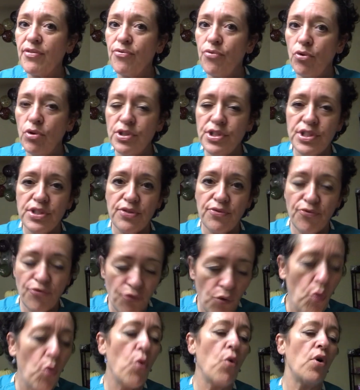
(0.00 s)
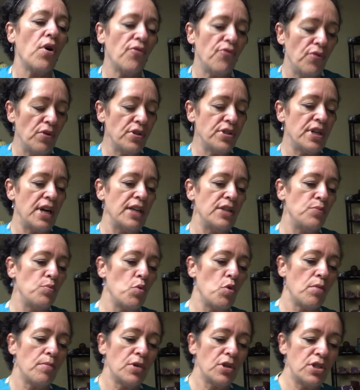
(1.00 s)
four full-size
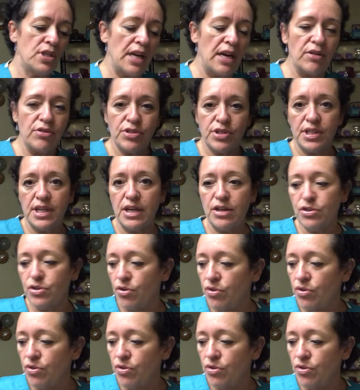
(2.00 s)
warmers downstairs.